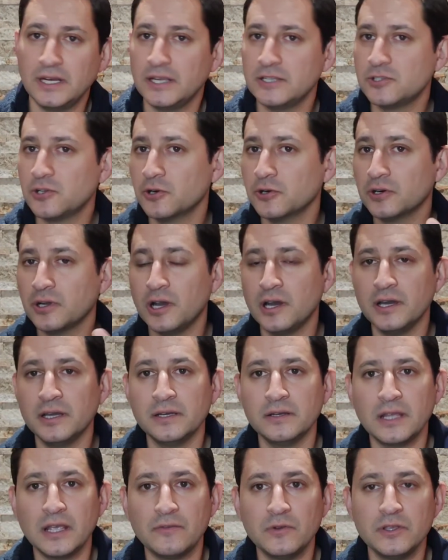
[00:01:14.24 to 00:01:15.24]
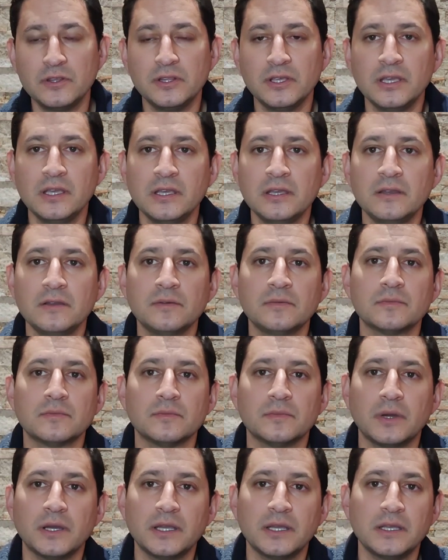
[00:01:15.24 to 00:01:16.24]
Then I turn on everything,
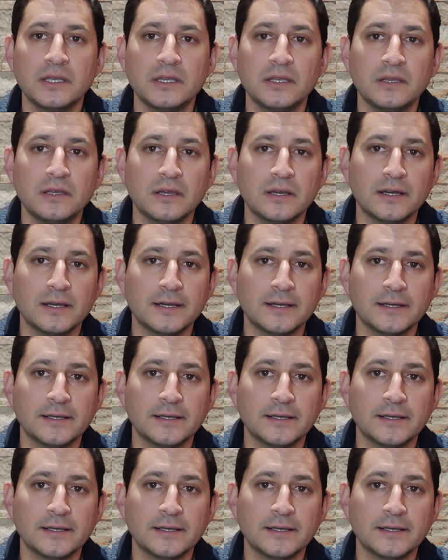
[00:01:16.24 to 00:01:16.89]
my